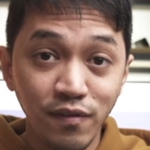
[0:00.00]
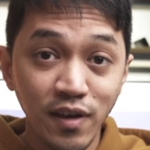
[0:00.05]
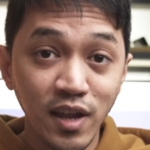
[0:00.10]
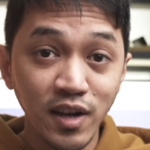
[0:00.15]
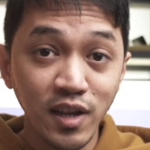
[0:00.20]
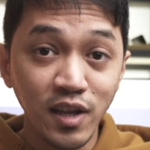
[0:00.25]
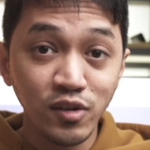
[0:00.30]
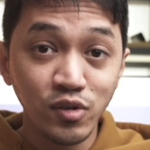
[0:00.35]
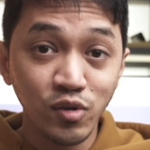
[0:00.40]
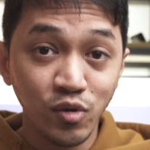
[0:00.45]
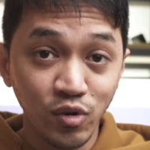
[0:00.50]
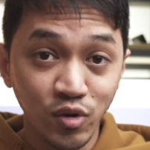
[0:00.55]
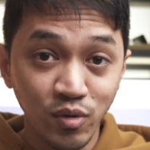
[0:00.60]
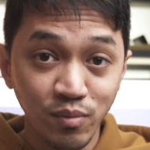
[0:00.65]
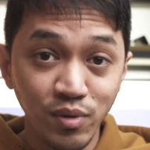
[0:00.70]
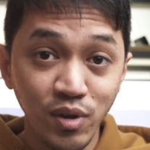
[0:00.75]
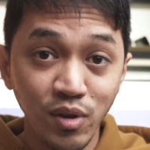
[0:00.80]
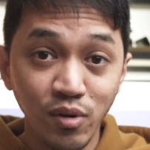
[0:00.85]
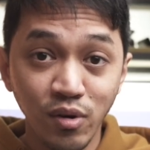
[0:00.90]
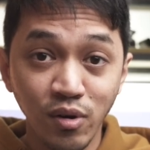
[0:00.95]
fed into your
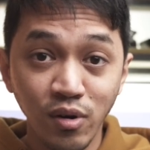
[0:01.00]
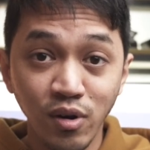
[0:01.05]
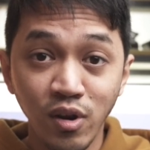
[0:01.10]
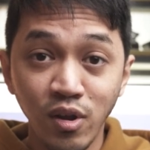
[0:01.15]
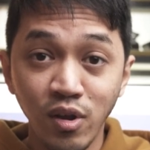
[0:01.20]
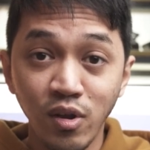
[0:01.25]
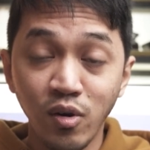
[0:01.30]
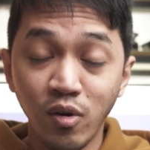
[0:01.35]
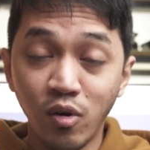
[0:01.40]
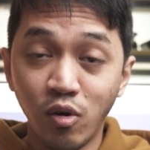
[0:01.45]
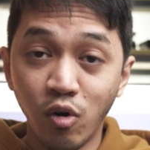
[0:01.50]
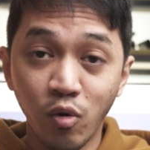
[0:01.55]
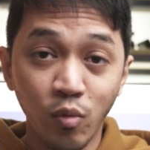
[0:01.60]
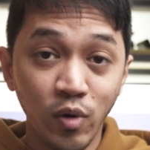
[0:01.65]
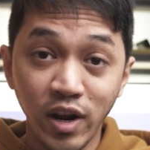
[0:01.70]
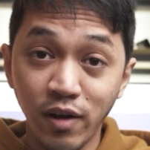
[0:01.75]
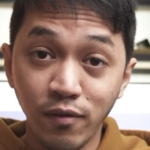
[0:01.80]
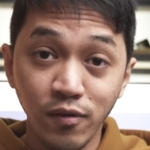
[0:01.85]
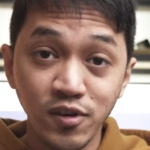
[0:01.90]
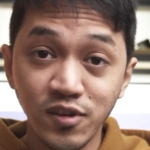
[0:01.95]
computer or
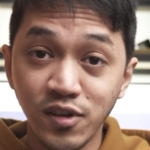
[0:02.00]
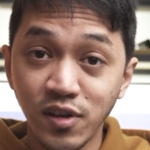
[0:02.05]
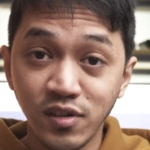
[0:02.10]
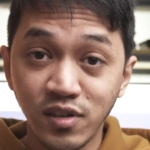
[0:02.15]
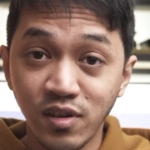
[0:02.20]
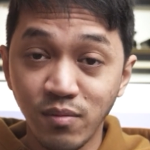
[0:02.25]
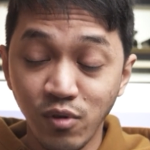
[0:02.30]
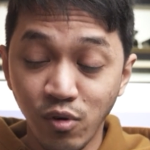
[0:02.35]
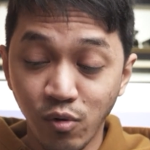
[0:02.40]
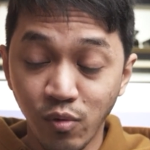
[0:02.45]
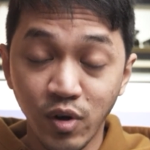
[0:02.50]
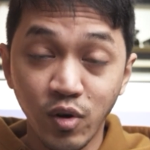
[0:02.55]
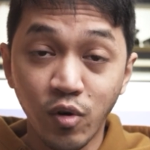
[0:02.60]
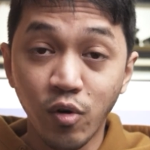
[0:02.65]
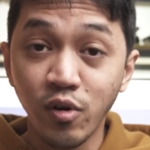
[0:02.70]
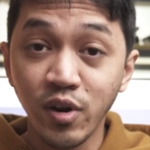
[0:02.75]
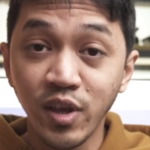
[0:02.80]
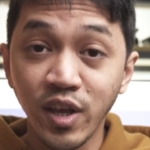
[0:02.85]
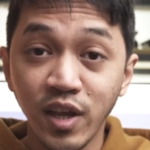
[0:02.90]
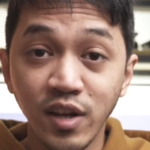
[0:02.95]
whatever system you're
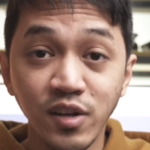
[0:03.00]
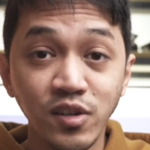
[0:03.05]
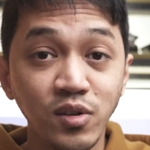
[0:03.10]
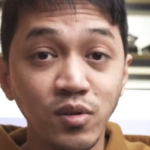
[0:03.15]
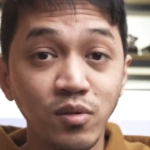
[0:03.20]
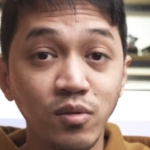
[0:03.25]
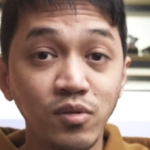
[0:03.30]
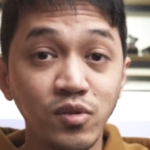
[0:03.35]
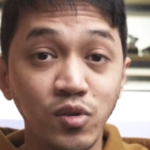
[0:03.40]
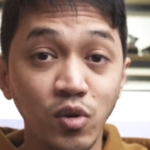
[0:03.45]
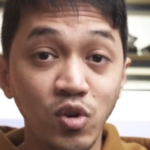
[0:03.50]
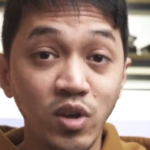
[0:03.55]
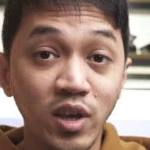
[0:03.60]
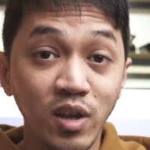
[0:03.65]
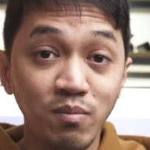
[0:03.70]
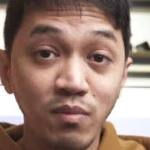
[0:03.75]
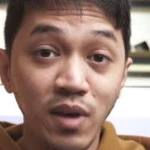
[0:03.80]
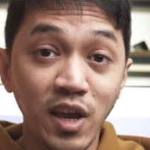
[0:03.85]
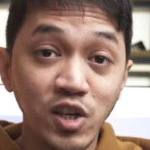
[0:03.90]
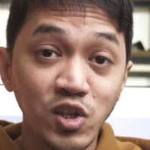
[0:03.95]
recording into so you
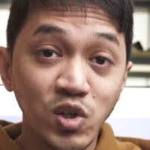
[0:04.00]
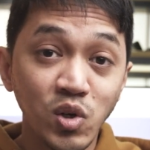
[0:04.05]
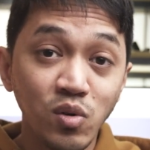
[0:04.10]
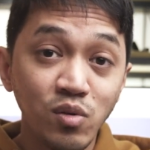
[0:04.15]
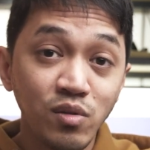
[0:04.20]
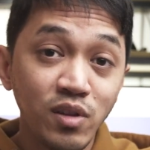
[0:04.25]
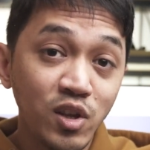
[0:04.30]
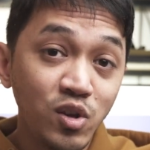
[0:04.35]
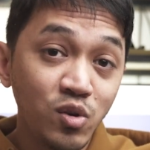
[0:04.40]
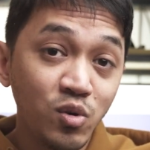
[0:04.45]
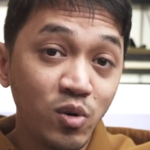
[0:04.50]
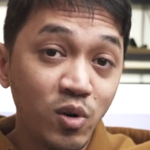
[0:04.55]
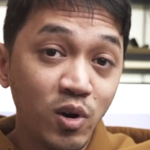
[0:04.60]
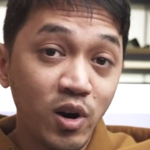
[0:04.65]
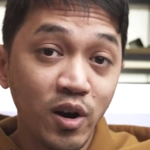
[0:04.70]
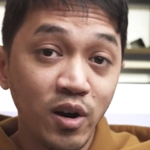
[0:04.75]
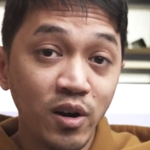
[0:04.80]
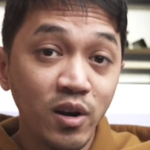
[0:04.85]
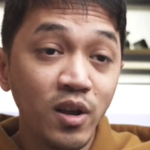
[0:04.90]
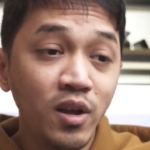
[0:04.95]
can make sure that you
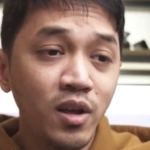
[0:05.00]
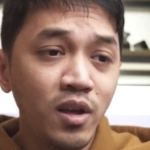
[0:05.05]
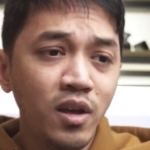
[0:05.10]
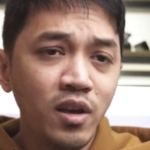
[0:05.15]
are